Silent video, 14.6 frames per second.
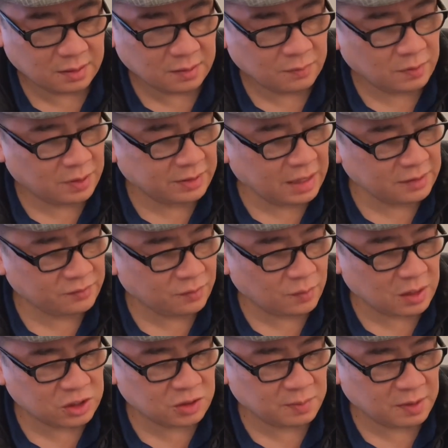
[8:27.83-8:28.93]
Well, thanks for
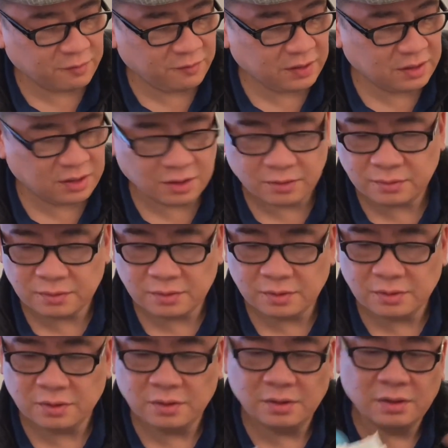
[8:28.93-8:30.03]
watching my video.
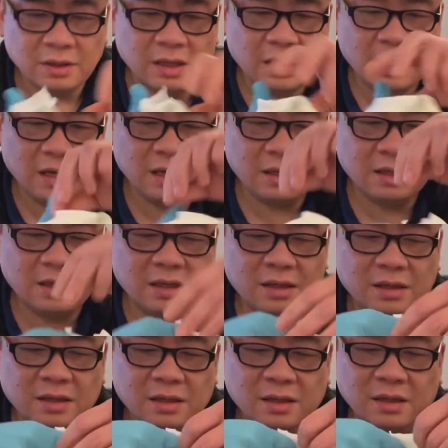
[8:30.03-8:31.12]
And